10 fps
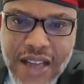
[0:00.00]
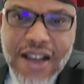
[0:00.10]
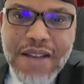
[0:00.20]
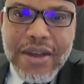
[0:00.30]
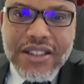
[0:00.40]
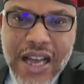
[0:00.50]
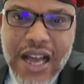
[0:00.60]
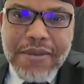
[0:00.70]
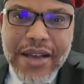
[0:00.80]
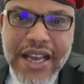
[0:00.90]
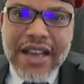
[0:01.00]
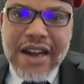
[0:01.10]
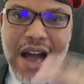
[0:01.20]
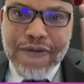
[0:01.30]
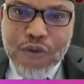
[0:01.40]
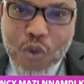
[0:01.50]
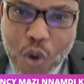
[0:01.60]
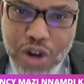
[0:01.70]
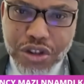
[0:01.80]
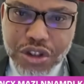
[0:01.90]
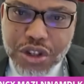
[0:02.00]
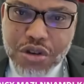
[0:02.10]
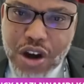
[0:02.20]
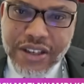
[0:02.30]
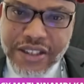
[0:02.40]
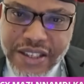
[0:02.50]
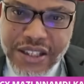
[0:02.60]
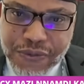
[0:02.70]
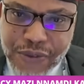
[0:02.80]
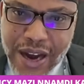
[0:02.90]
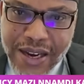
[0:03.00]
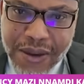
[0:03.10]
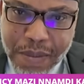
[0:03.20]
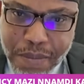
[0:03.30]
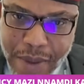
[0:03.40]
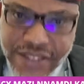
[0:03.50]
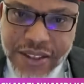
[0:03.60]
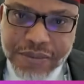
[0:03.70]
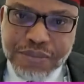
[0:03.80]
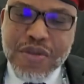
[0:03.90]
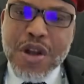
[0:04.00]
Time and time again, I have warned you on this very matter,